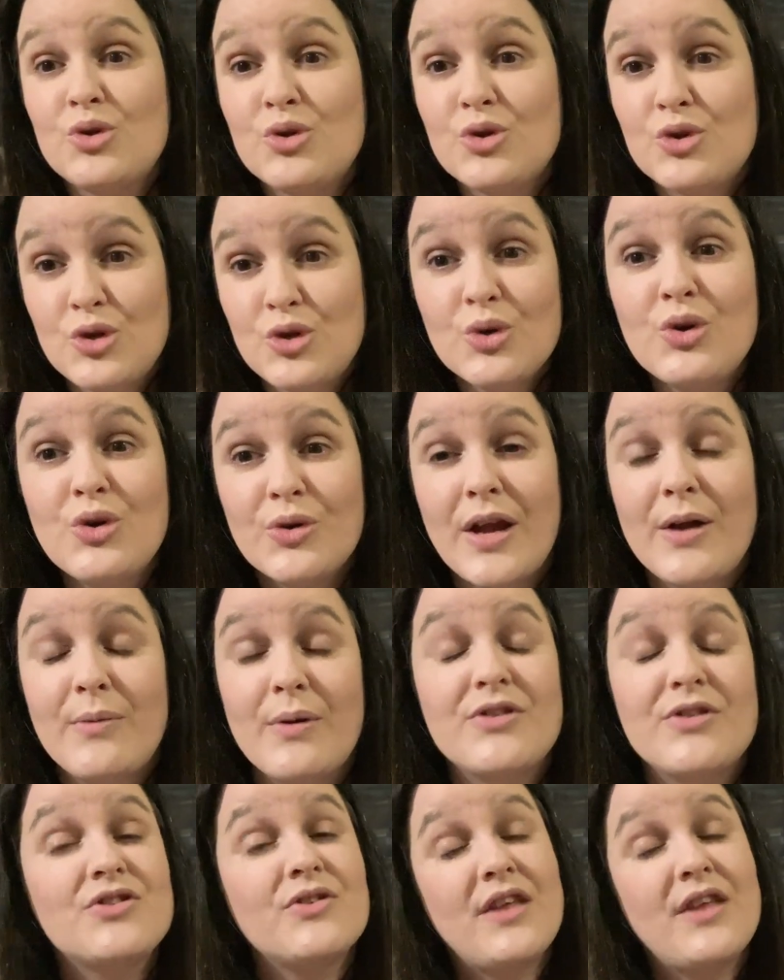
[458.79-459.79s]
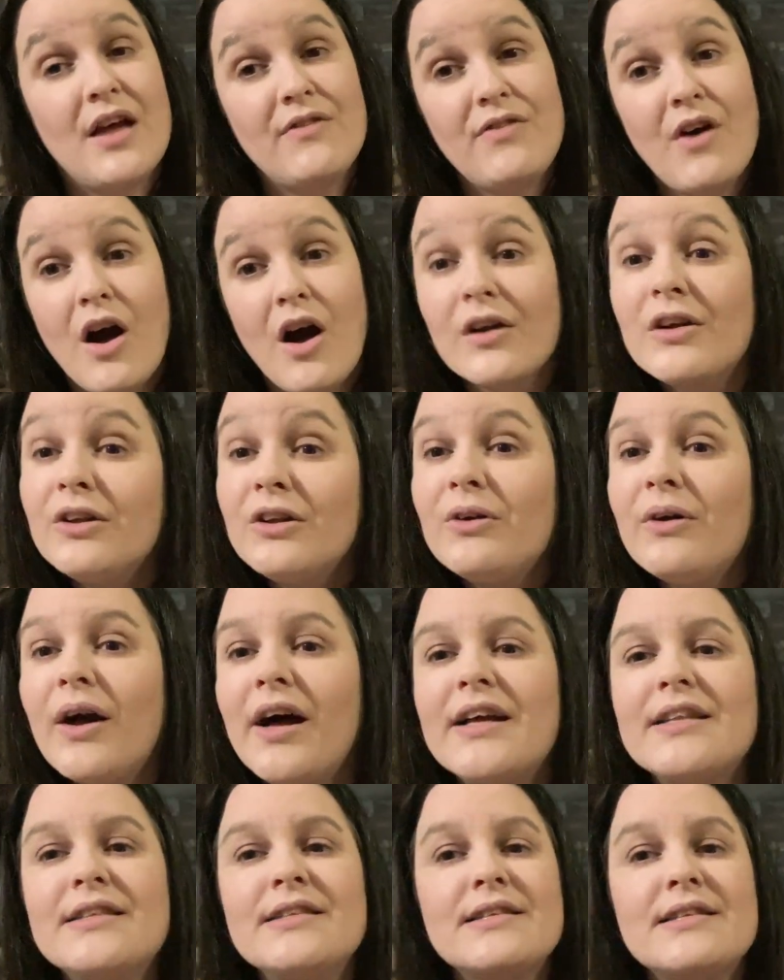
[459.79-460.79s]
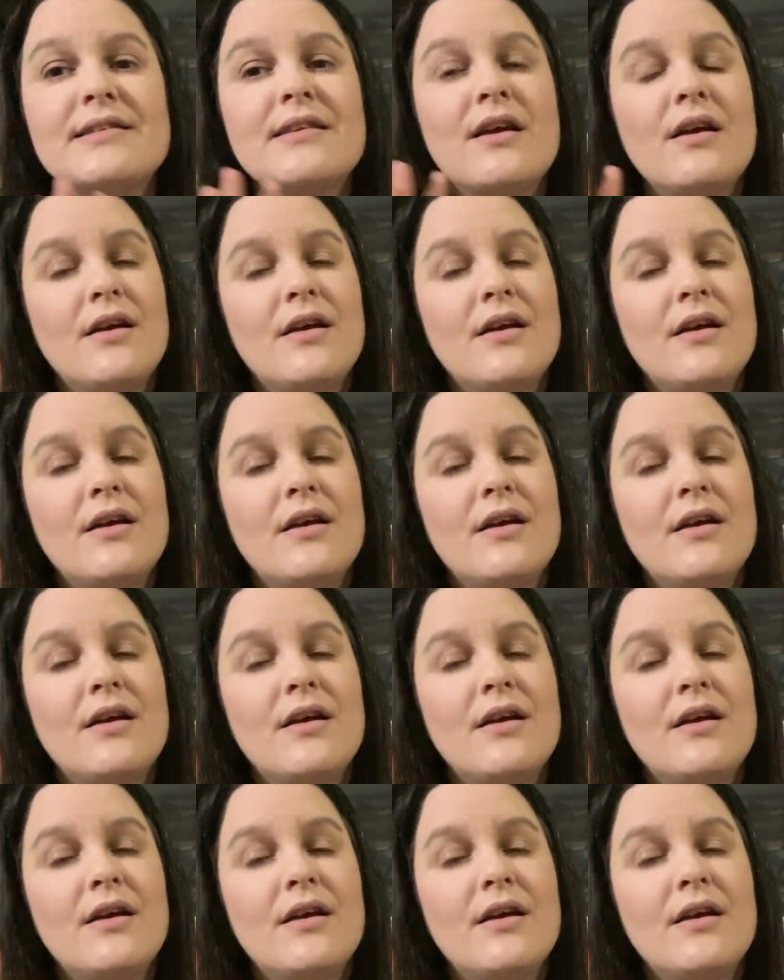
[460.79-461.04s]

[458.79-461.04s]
to create with. So they have hot glue guns.